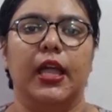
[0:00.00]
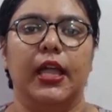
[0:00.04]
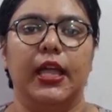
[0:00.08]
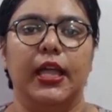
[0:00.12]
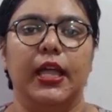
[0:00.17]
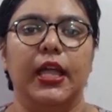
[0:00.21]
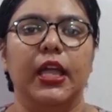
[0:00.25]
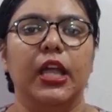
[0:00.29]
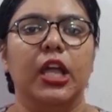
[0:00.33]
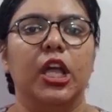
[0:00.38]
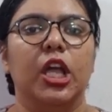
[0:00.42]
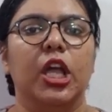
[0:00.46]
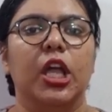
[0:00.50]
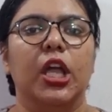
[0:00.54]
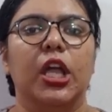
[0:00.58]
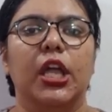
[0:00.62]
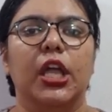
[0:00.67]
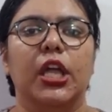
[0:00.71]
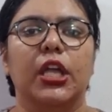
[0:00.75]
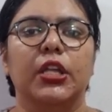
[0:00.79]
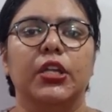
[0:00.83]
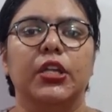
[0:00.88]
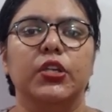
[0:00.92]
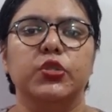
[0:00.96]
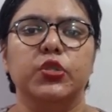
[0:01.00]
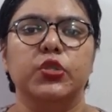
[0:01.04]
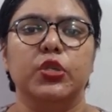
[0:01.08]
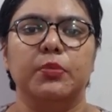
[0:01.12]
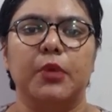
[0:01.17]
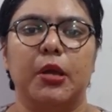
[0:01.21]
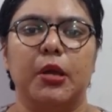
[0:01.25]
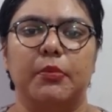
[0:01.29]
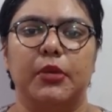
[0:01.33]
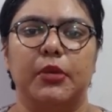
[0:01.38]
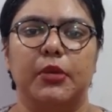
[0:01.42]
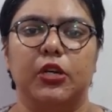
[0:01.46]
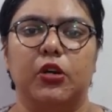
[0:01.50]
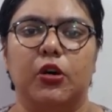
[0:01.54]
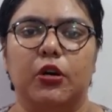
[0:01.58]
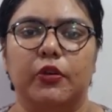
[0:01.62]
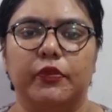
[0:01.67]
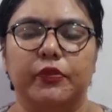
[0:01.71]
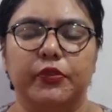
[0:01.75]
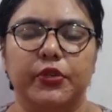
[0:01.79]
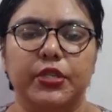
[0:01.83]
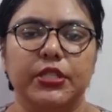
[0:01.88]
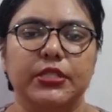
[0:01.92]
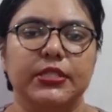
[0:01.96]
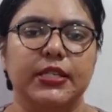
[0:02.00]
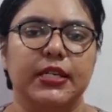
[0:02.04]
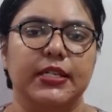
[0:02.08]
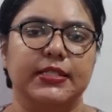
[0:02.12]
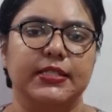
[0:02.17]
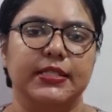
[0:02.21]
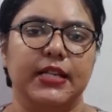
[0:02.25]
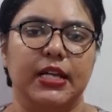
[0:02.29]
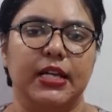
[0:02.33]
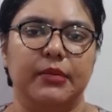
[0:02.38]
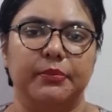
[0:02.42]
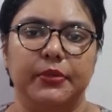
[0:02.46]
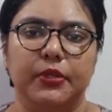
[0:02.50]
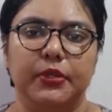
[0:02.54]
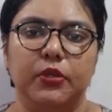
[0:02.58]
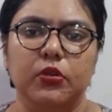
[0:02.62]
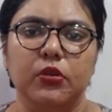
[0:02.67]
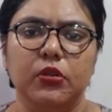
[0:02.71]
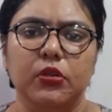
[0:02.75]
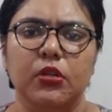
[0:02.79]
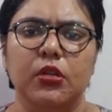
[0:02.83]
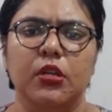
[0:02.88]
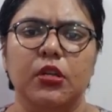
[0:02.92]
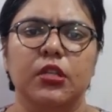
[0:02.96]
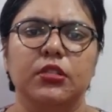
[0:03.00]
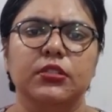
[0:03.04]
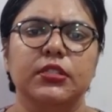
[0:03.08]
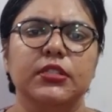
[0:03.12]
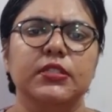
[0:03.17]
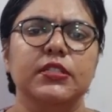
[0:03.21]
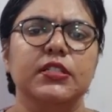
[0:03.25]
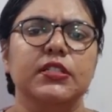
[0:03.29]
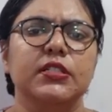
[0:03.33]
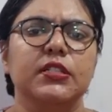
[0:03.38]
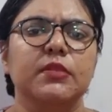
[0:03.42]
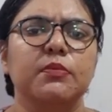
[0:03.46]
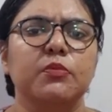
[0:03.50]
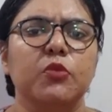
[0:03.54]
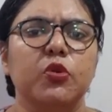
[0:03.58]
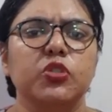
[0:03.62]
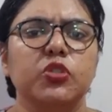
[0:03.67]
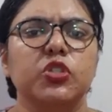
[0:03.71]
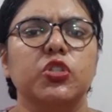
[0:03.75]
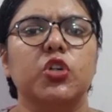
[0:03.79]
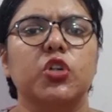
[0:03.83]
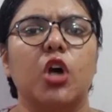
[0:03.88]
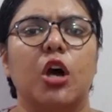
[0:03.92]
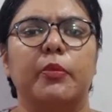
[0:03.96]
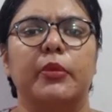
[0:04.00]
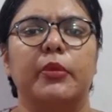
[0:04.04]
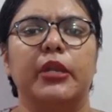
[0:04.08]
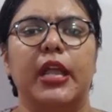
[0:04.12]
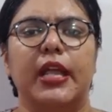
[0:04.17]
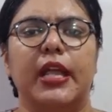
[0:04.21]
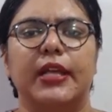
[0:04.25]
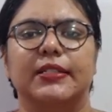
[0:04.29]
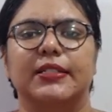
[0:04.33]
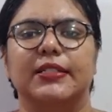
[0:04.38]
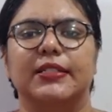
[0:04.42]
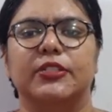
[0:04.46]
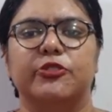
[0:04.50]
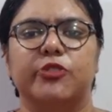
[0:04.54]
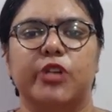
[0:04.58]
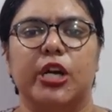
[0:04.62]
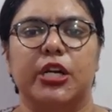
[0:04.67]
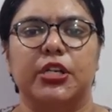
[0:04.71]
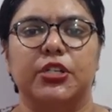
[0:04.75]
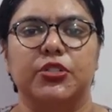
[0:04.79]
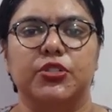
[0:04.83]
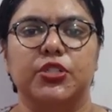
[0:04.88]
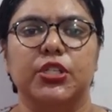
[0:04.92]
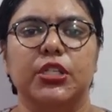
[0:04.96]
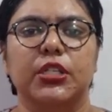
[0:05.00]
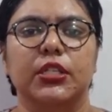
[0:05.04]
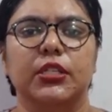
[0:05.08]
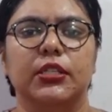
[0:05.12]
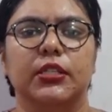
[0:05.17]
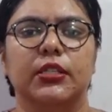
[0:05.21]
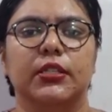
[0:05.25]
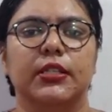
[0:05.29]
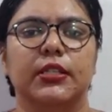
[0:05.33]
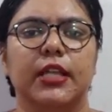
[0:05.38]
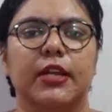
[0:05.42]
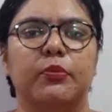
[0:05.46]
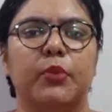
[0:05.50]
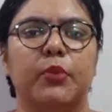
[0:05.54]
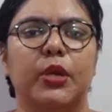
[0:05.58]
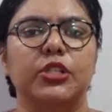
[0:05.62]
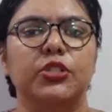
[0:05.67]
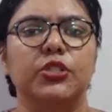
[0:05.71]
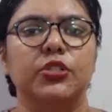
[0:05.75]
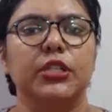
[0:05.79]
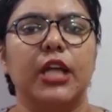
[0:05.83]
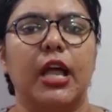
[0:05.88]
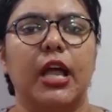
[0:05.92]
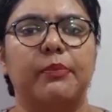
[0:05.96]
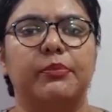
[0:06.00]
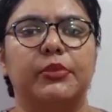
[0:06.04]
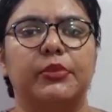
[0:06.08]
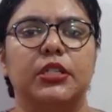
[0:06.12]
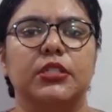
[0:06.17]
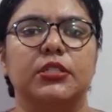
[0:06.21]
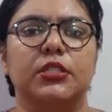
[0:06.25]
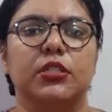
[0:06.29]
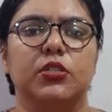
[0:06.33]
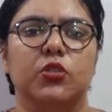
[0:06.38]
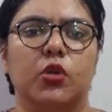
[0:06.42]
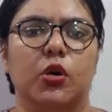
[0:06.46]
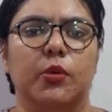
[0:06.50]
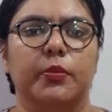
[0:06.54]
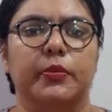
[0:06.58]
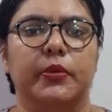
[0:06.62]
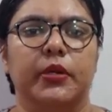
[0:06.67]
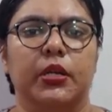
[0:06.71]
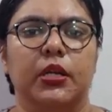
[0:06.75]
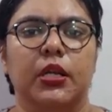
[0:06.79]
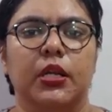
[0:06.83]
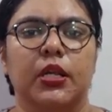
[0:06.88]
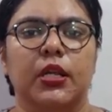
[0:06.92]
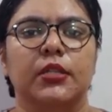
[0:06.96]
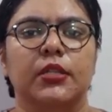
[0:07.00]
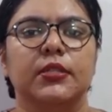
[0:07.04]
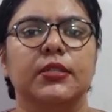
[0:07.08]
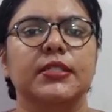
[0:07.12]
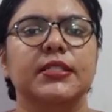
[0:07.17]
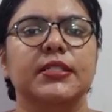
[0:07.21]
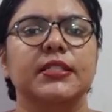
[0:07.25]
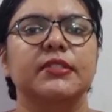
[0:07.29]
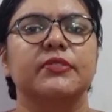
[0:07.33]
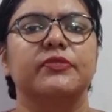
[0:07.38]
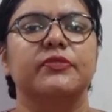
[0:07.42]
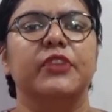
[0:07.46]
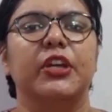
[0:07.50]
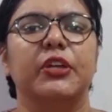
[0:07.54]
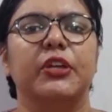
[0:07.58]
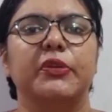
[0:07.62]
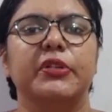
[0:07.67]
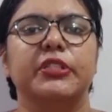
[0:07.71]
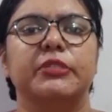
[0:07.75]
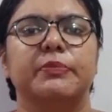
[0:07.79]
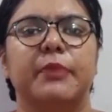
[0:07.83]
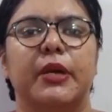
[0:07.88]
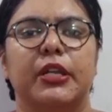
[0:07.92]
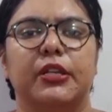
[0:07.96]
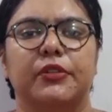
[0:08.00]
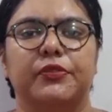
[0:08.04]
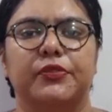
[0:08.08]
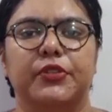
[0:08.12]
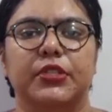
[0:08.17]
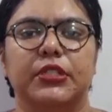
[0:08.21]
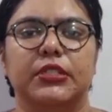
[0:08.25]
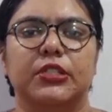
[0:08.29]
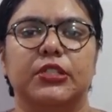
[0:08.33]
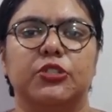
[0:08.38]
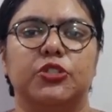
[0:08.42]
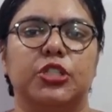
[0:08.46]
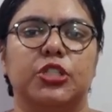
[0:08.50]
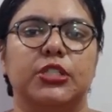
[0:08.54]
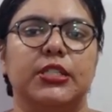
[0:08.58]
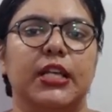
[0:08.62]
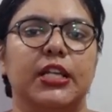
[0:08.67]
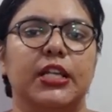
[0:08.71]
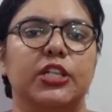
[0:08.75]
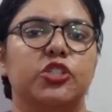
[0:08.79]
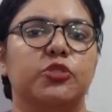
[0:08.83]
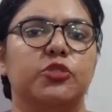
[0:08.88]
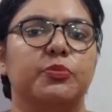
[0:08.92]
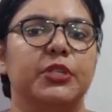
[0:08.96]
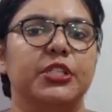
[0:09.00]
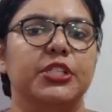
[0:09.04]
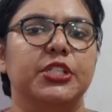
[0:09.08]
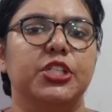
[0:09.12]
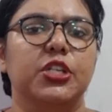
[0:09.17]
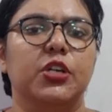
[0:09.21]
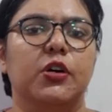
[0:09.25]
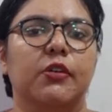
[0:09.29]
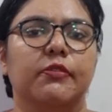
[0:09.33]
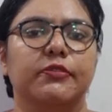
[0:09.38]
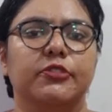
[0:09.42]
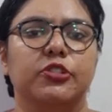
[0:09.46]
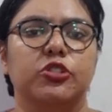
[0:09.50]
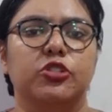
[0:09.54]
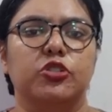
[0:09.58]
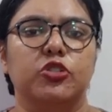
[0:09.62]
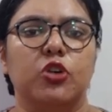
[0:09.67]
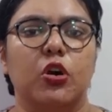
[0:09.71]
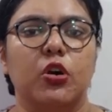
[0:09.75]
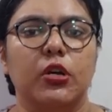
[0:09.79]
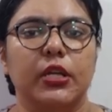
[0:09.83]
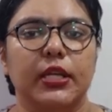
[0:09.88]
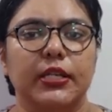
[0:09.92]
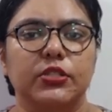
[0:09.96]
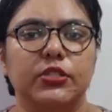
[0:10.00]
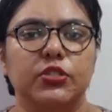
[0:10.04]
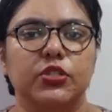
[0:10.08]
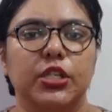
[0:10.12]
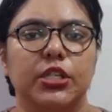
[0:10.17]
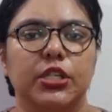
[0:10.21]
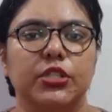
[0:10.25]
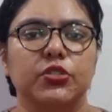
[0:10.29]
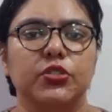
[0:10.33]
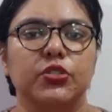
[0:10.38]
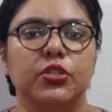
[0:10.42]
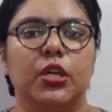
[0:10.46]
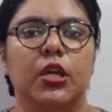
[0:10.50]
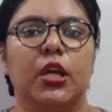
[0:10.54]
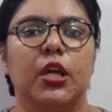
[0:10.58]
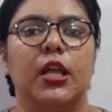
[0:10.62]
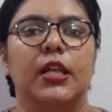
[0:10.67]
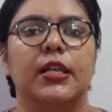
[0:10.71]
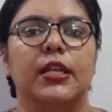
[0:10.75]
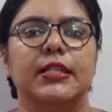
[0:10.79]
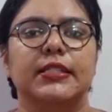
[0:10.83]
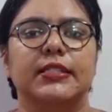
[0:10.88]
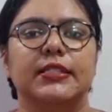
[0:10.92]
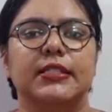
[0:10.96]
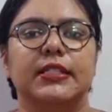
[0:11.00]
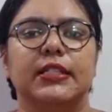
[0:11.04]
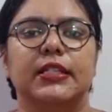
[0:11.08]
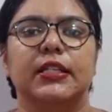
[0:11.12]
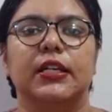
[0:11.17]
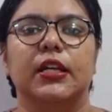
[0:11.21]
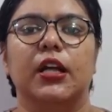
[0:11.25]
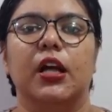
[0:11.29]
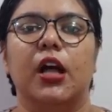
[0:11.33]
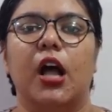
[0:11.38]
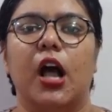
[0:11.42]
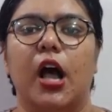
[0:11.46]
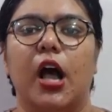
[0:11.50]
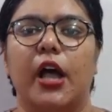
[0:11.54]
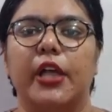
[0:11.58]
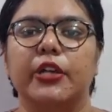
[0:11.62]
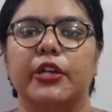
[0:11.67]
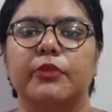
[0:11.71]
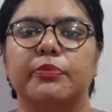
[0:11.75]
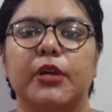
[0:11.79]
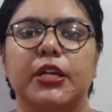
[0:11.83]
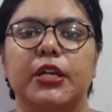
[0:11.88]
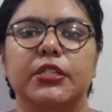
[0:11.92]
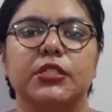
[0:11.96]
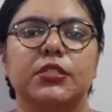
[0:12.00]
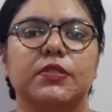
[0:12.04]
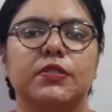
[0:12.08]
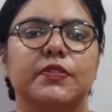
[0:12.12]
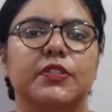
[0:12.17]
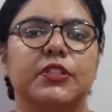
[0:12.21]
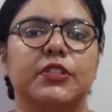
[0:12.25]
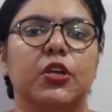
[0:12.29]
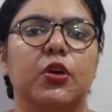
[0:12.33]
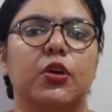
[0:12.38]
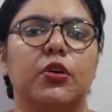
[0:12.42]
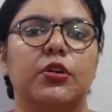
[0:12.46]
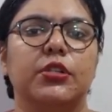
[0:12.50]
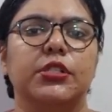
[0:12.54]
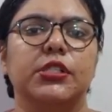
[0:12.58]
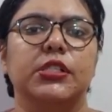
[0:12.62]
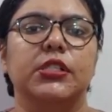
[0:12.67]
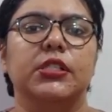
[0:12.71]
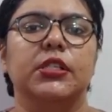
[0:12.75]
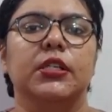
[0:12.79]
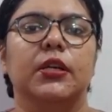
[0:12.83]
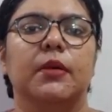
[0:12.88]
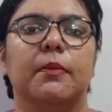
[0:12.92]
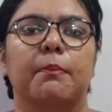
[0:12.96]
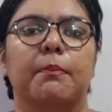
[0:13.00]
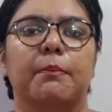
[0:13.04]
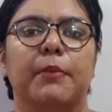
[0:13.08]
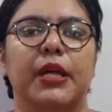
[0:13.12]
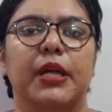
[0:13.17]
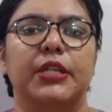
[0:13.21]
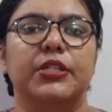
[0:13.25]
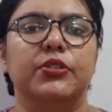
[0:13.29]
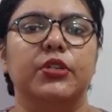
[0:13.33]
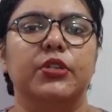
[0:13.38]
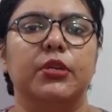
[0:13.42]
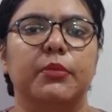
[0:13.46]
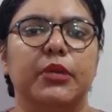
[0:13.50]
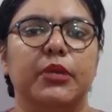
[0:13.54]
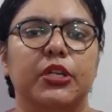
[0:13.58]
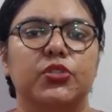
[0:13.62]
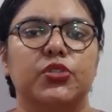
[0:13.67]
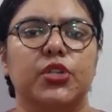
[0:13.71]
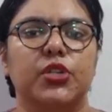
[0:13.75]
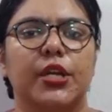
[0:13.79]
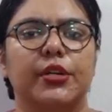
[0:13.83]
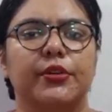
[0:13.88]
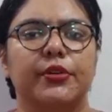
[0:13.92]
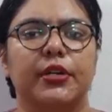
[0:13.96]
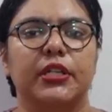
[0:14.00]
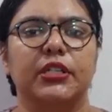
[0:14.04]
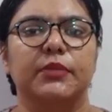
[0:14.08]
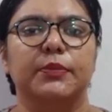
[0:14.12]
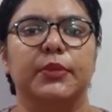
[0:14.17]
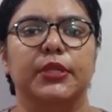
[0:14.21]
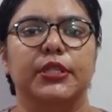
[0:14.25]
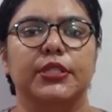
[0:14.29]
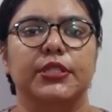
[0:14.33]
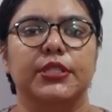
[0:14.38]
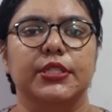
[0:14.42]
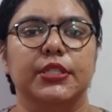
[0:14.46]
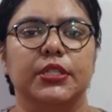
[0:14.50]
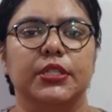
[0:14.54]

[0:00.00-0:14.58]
A. Initial public offerings, that is IPO. This is the most common exit strategy that venture capitalists adopt. This has various benefits such as eligibility of stock exchange, listing, higher price of security, better image and credibility.